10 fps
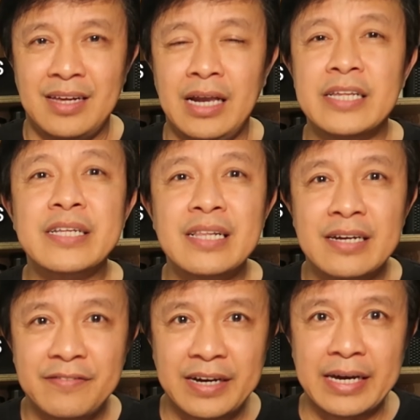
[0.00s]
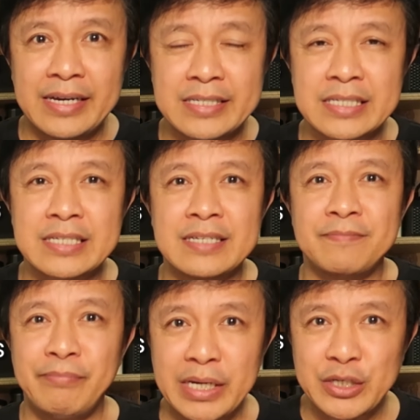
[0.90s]
a little advice,
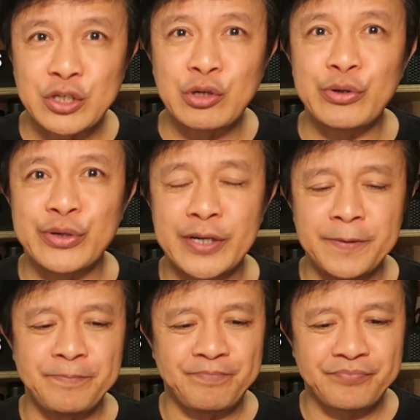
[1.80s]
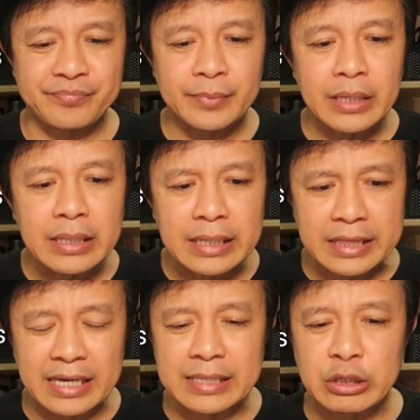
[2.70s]
make sure
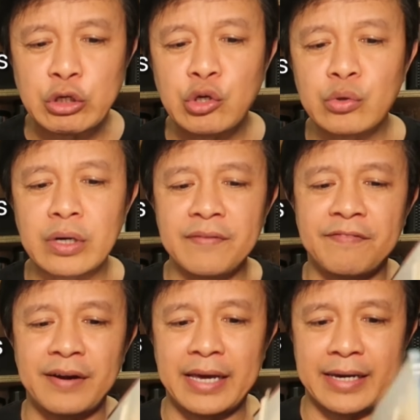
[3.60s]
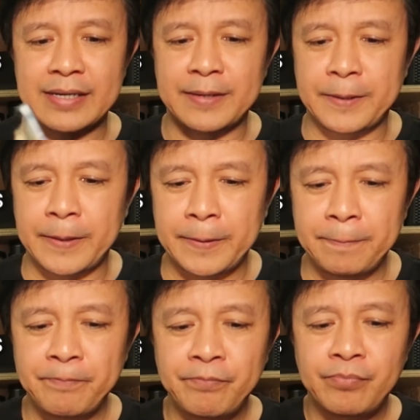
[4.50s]
that you reflect
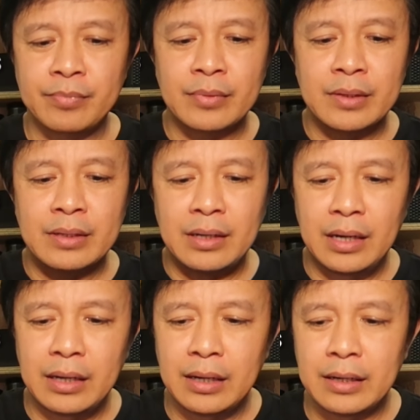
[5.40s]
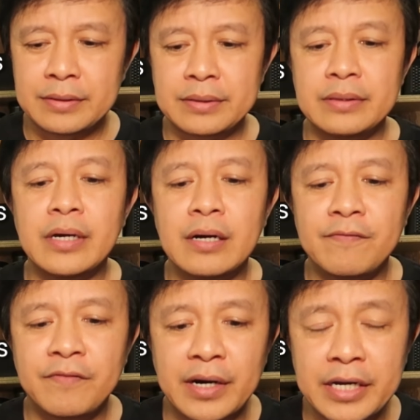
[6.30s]

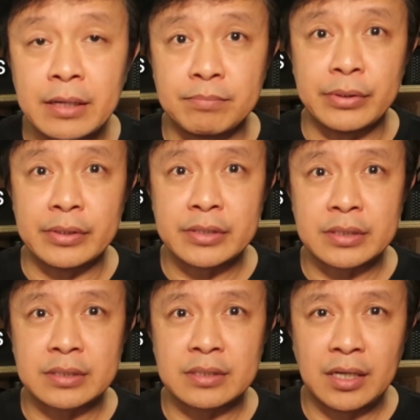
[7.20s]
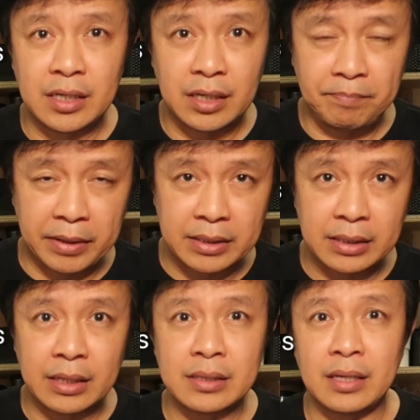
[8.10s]
the variables,
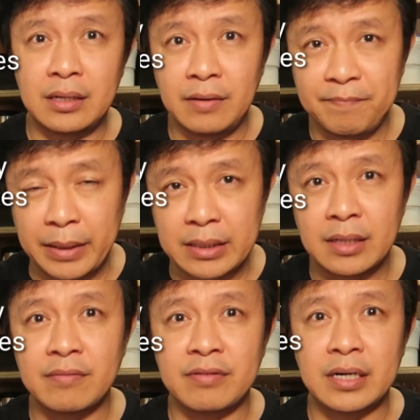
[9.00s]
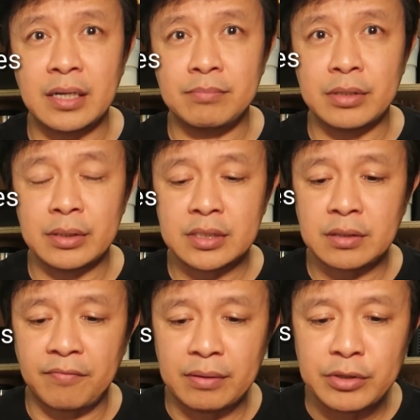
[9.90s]
independent and dependent
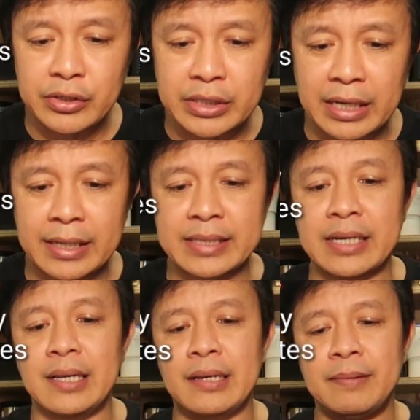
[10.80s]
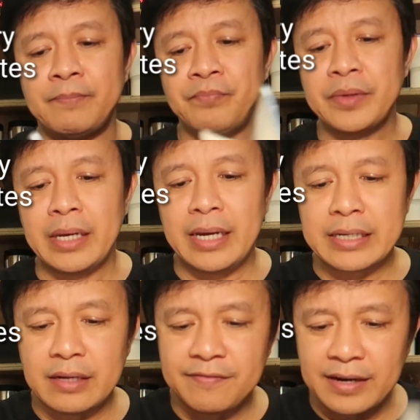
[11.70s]
variables from your title,
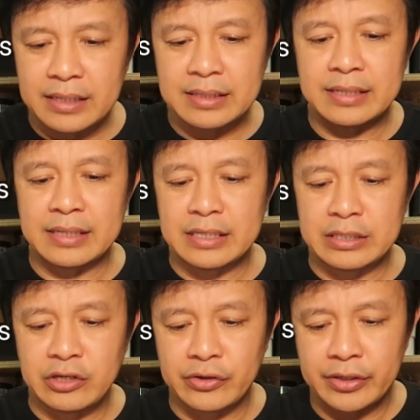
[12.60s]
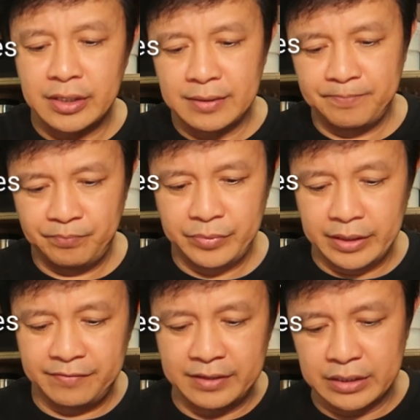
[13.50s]
and reflect it in your
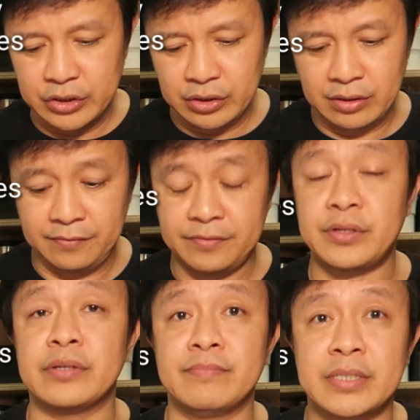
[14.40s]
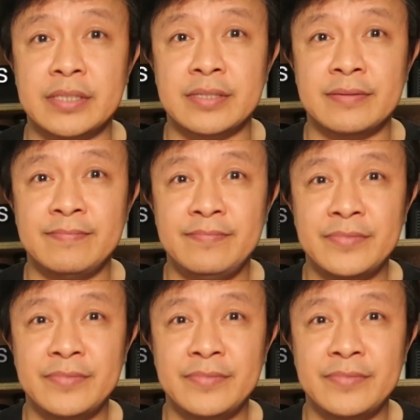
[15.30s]
definition of terms.